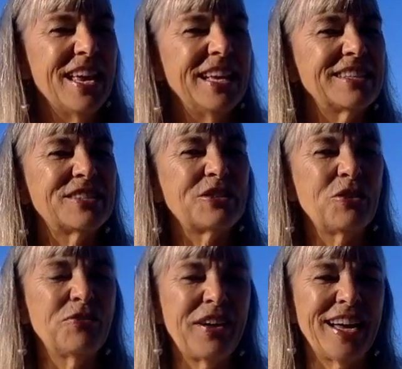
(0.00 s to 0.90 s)
It's
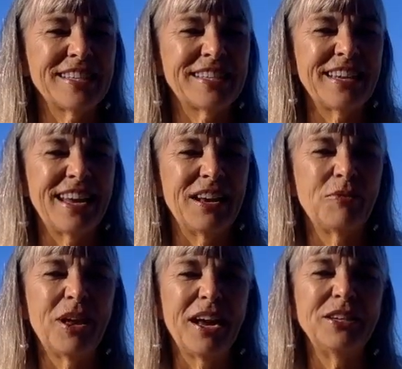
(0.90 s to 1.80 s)
so fascinating.
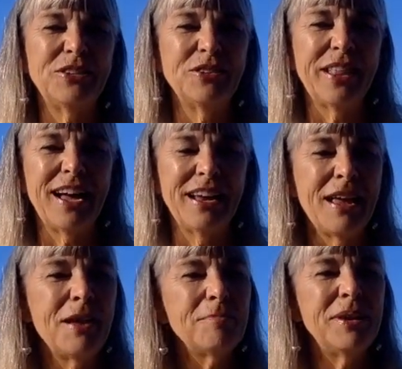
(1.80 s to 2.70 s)
When I do that,
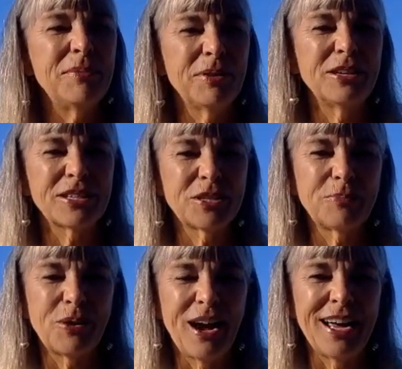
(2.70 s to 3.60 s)
people look
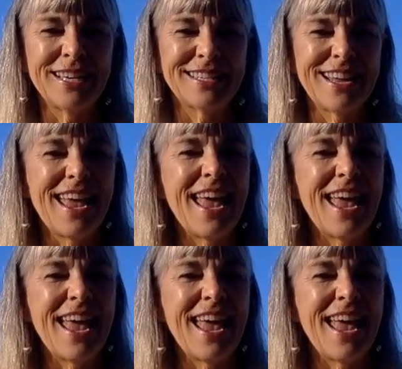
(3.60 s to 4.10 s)
surprised.